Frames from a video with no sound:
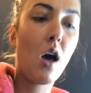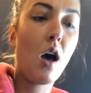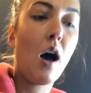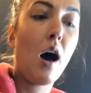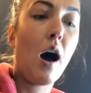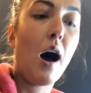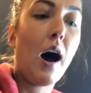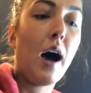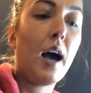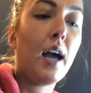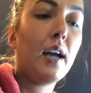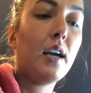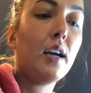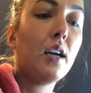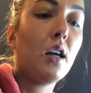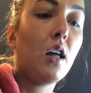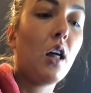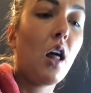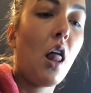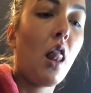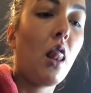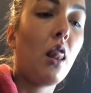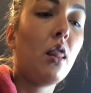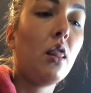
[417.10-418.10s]
I
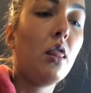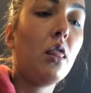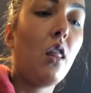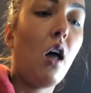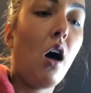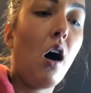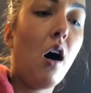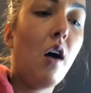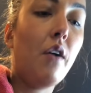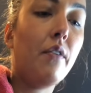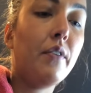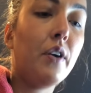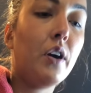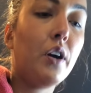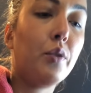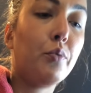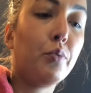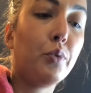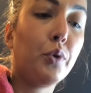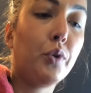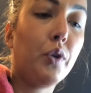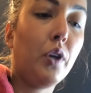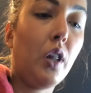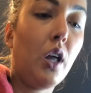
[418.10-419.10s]
love
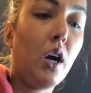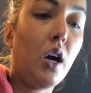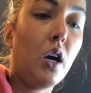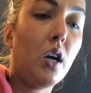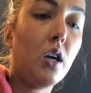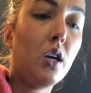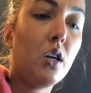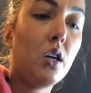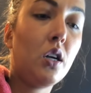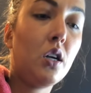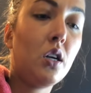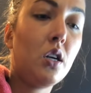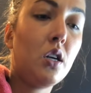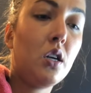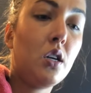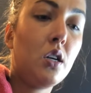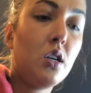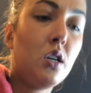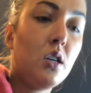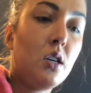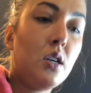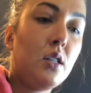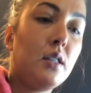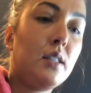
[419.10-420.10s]
arugula.
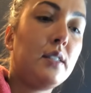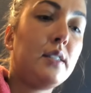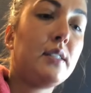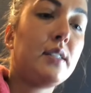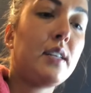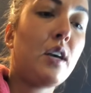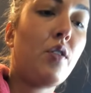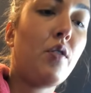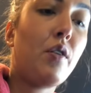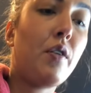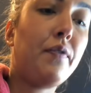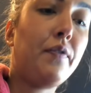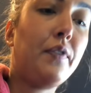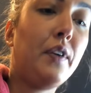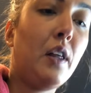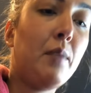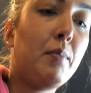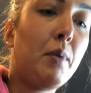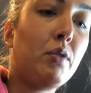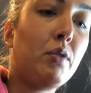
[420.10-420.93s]
This is how I feel about